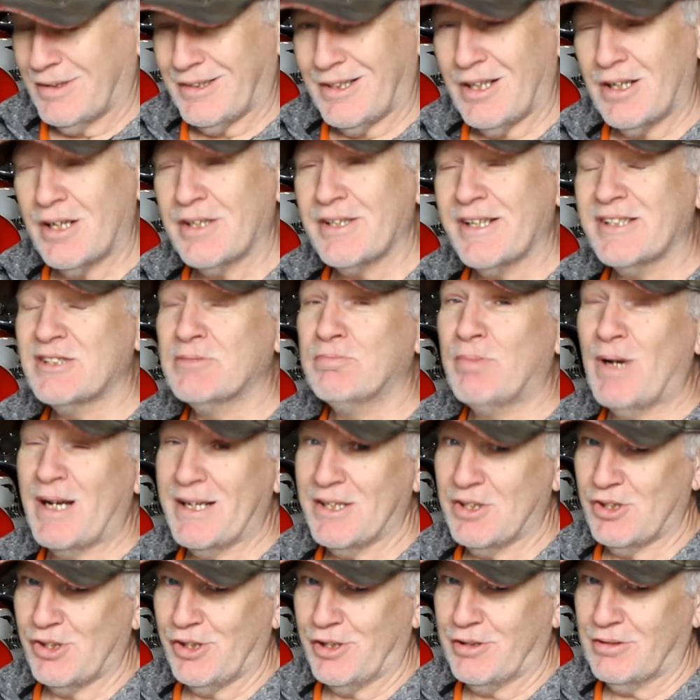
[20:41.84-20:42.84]
Ah yes,
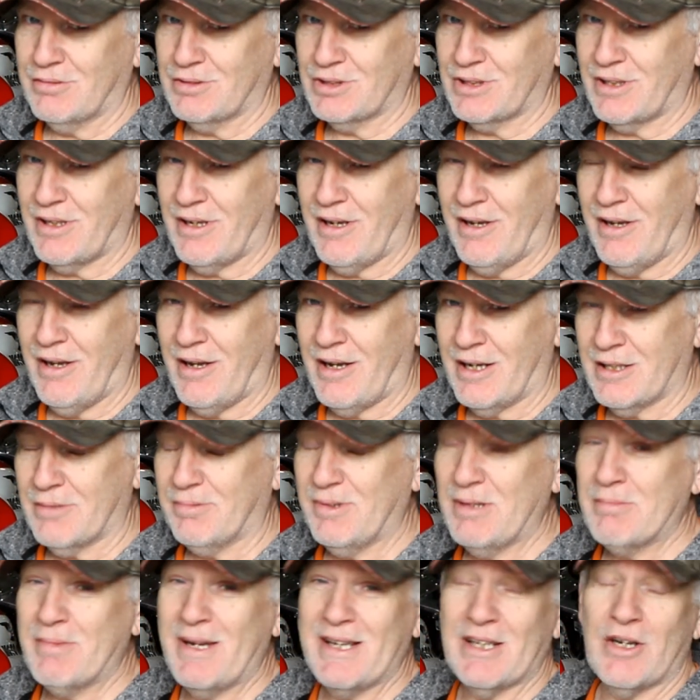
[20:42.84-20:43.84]
bike shows. I could
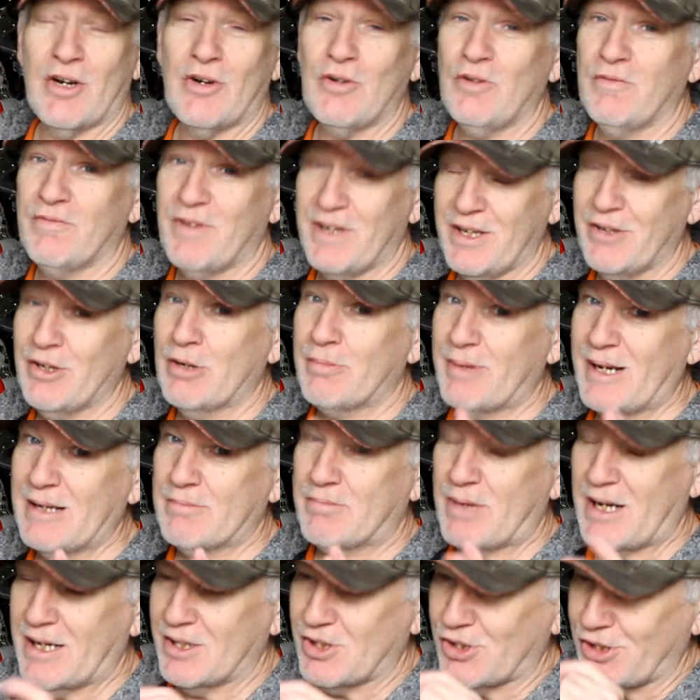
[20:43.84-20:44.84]
probably make a whole video about
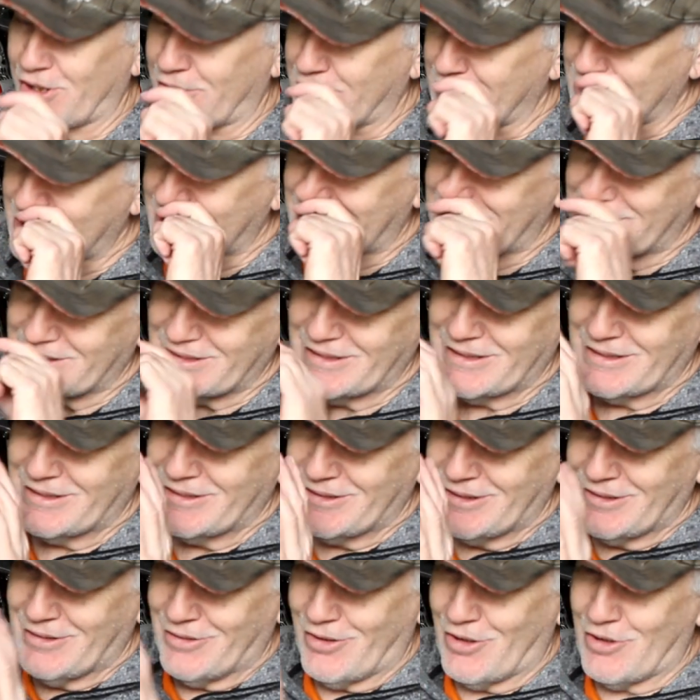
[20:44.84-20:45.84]
bike shows and
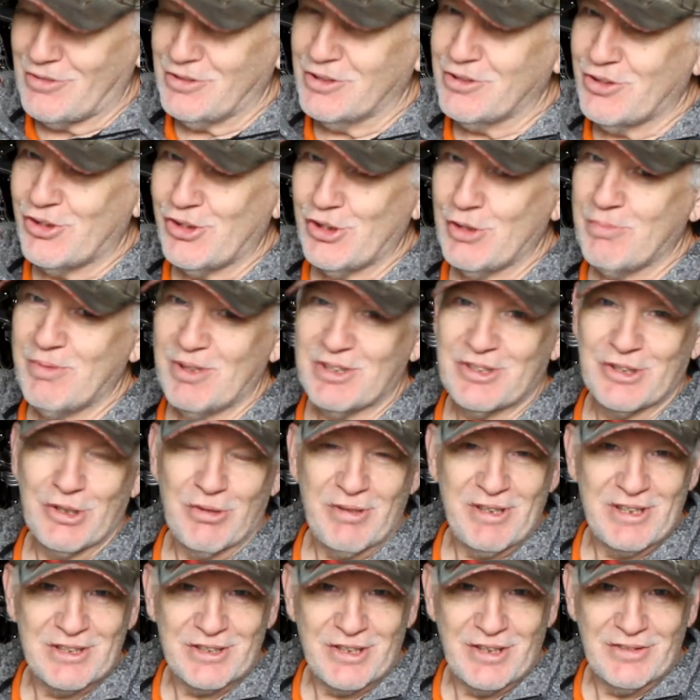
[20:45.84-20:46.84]
all the dubious
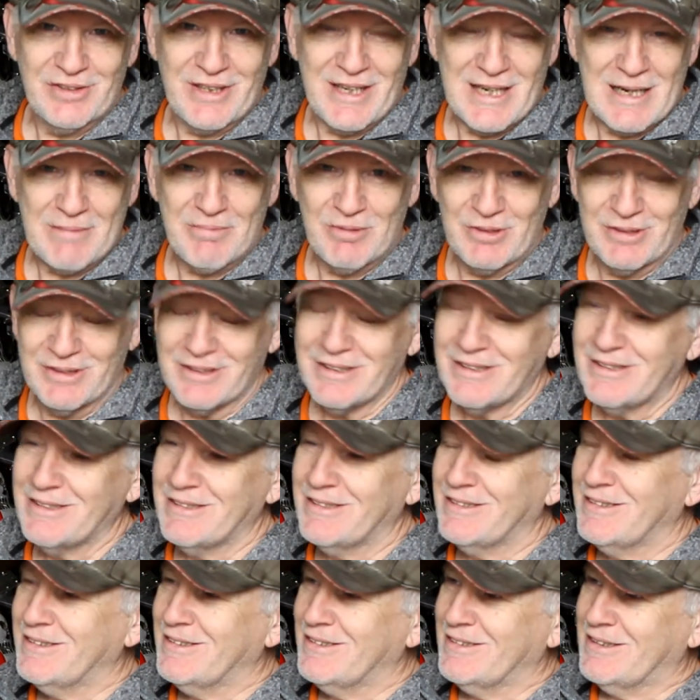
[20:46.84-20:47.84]
goings on that happen
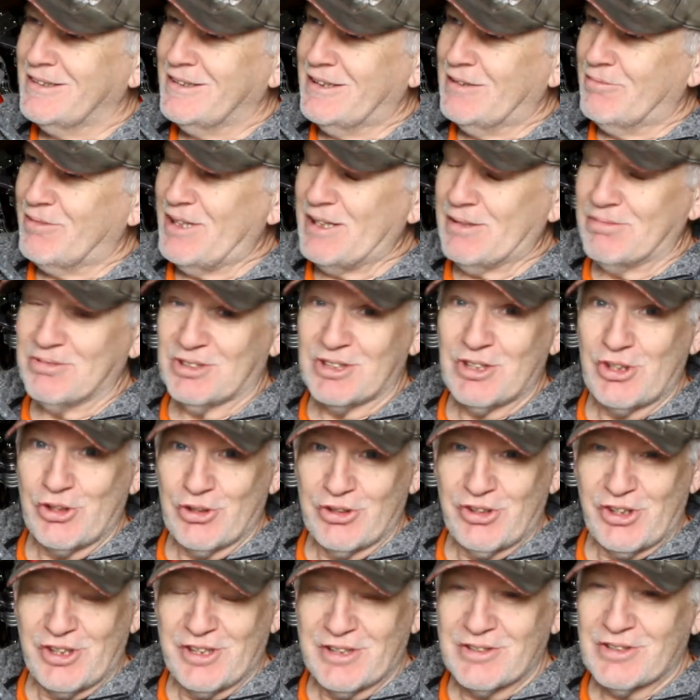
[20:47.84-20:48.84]
when it comes to
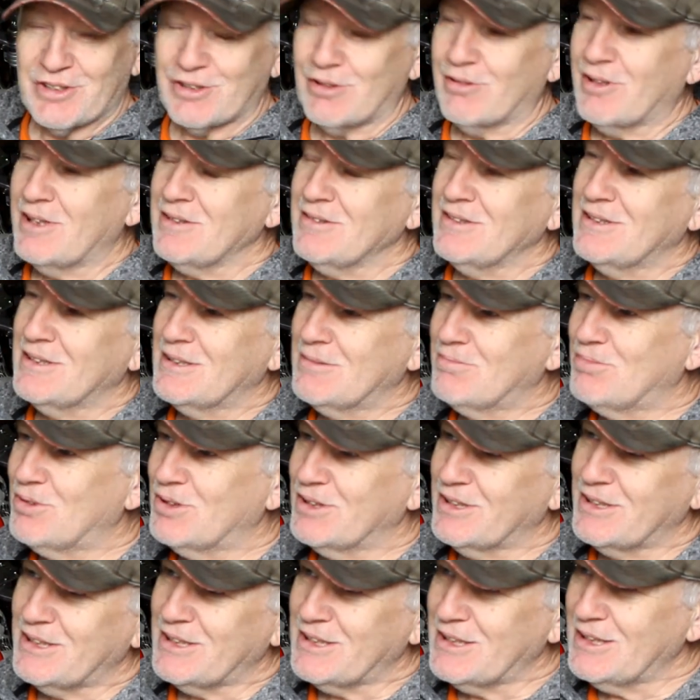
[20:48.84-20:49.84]
judging and so on,
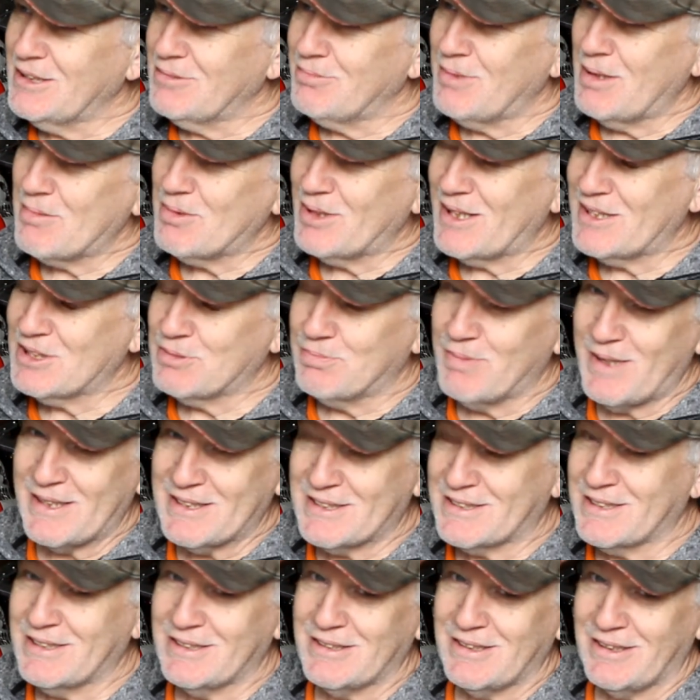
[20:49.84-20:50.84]
but maybe that's
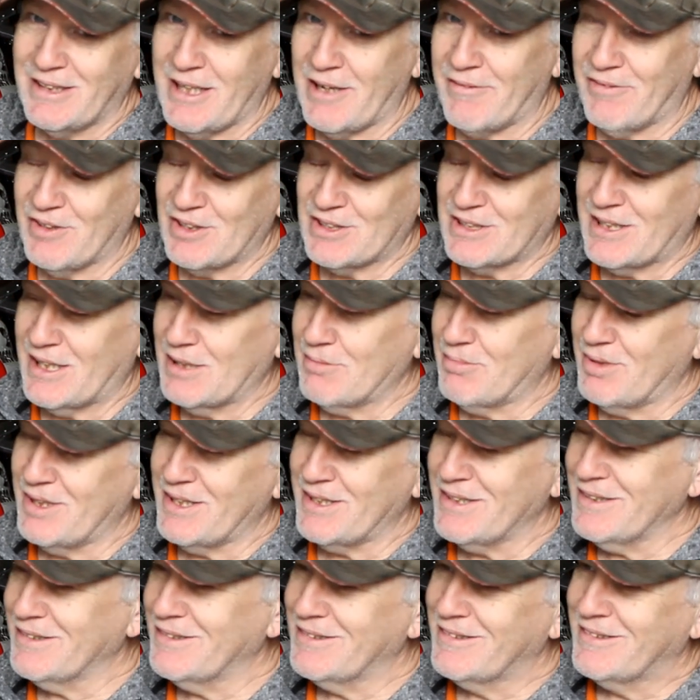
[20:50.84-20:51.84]
best left for the time
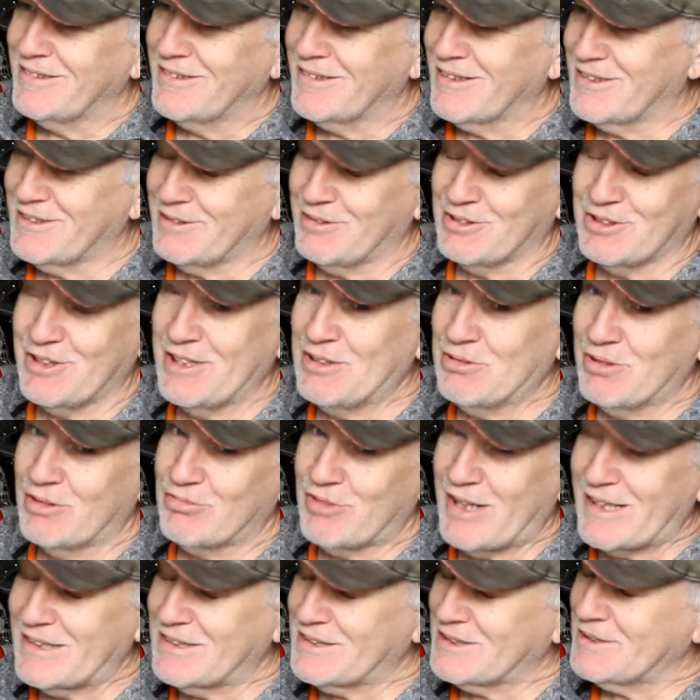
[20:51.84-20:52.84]
being because it will turn into a
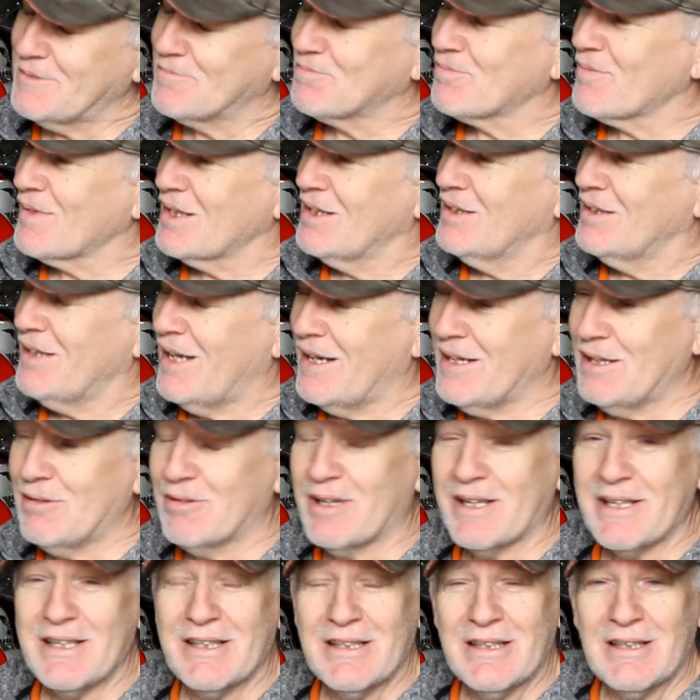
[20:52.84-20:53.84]
rant.
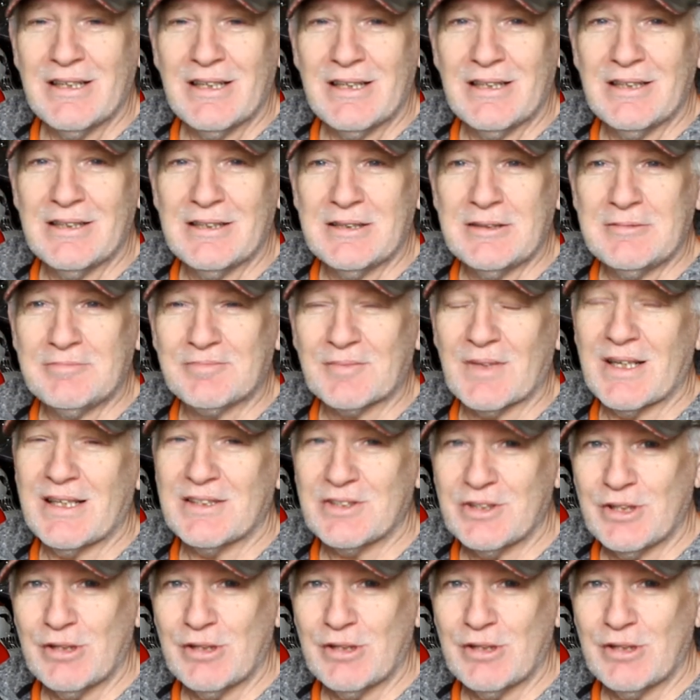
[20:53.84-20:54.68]
Anyway, as